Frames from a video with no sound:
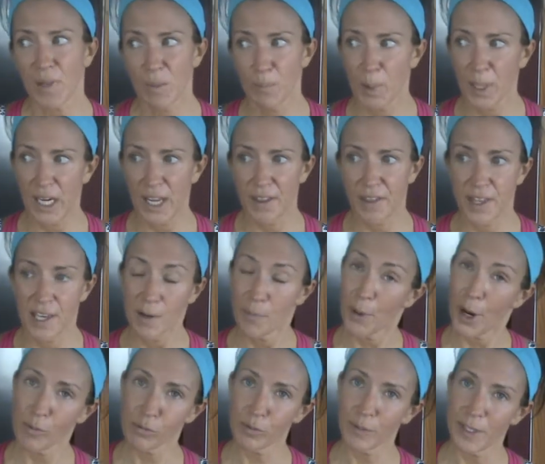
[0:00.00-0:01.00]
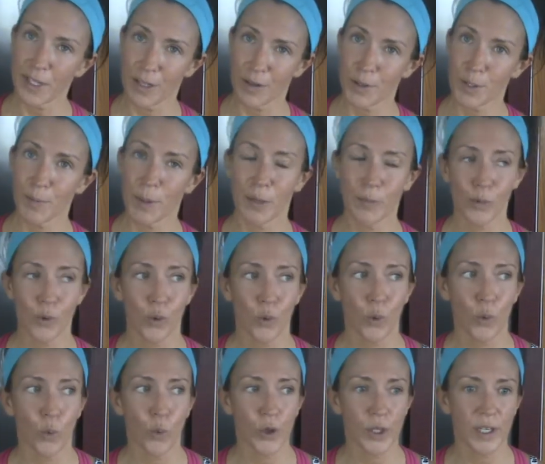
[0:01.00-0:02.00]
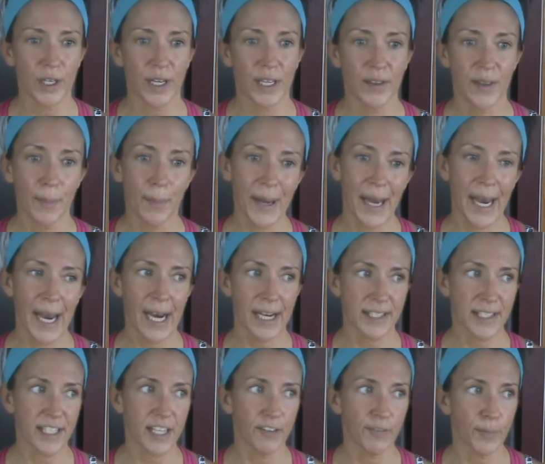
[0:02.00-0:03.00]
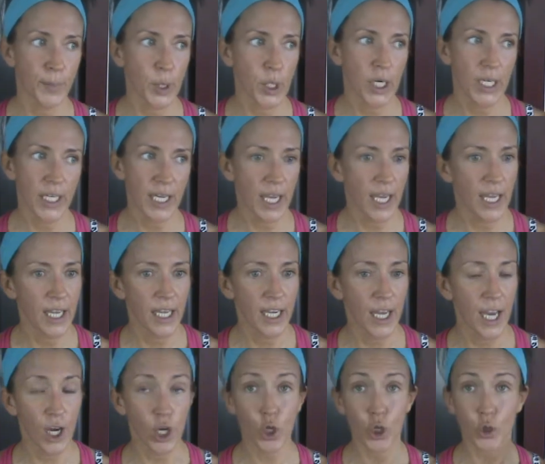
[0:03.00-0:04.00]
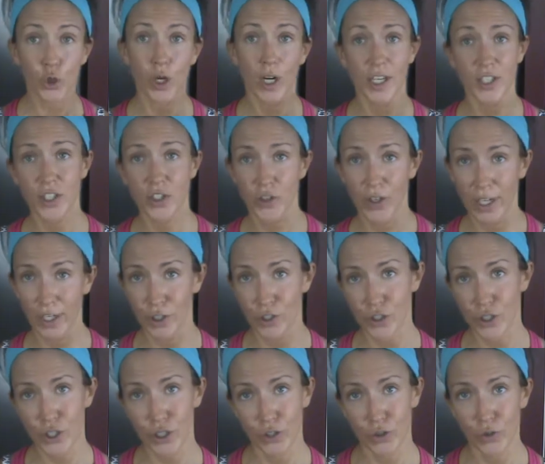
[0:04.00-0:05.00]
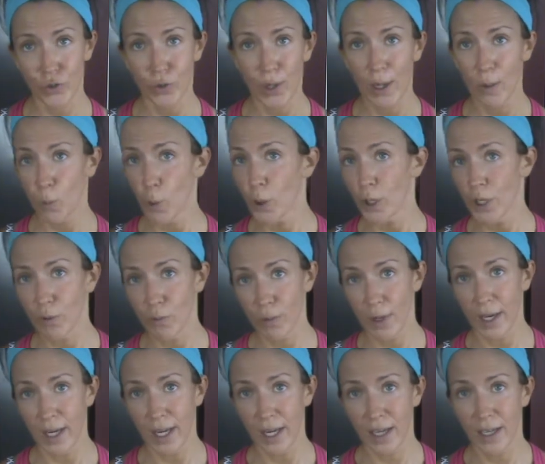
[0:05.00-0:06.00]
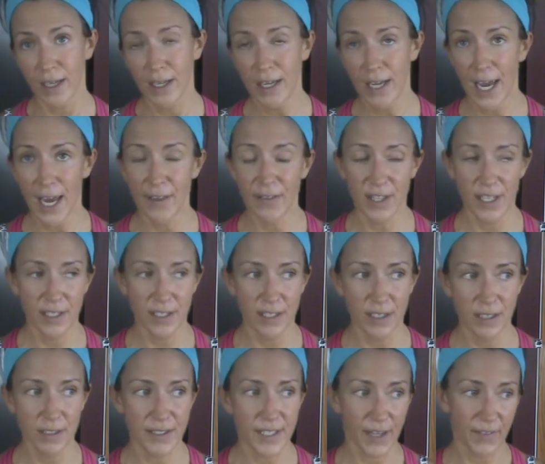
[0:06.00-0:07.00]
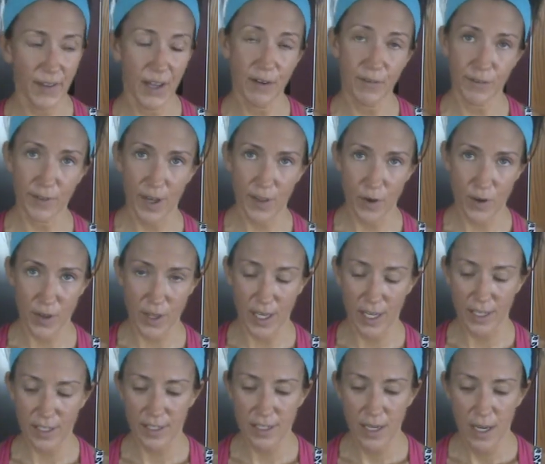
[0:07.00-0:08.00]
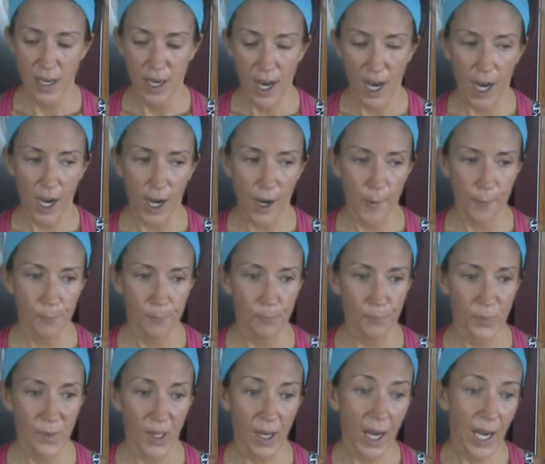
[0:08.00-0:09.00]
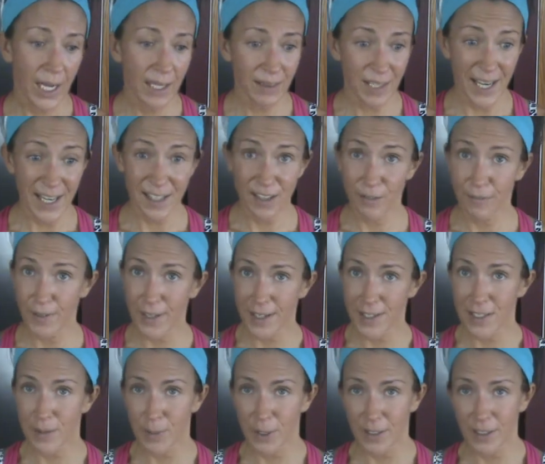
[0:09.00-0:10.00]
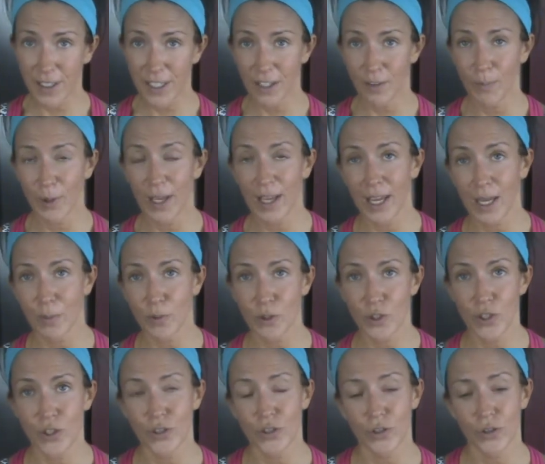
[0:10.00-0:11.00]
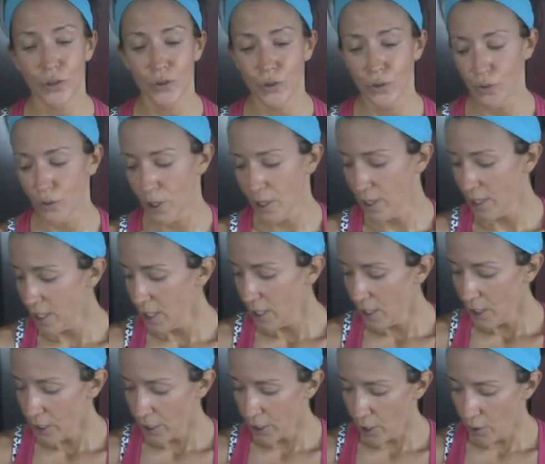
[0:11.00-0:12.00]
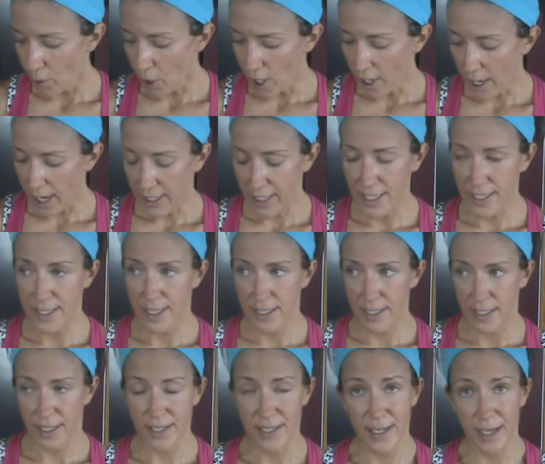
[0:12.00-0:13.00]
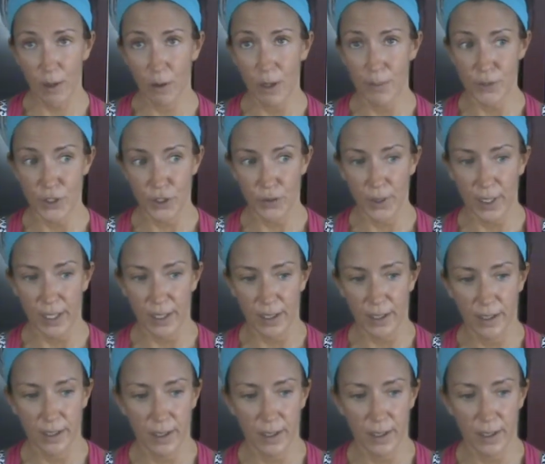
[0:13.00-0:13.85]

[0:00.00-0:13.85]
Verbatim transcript: but I think probably those people wouldn't in the past have bought a, a cross trainer shoe and worn it running and then done that for other things. Um, I like the flexibility of being able to do, you know, because uh, because now I'm doing,